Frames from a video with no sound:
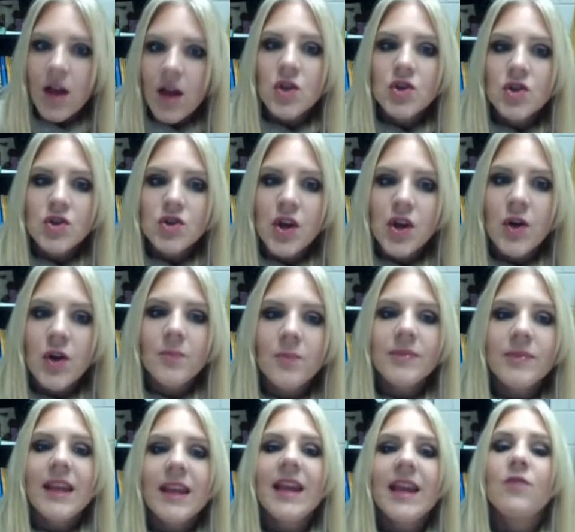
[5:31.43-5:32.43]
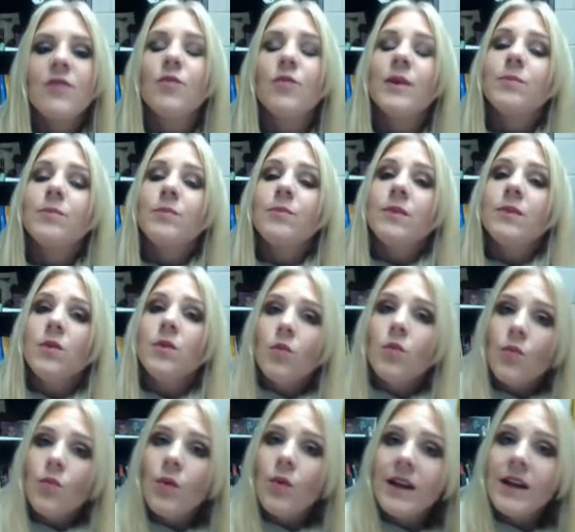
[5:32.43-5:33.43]
So if we
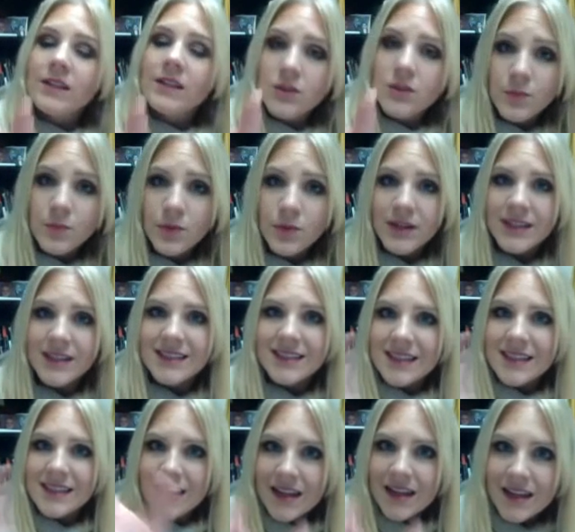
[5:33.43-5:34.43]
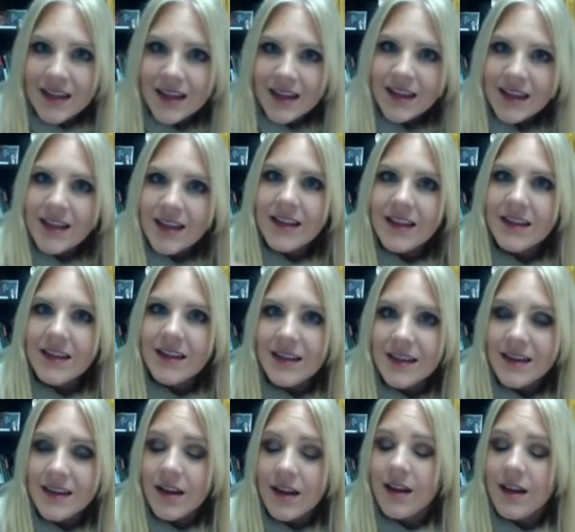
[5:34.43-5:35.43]
want to put the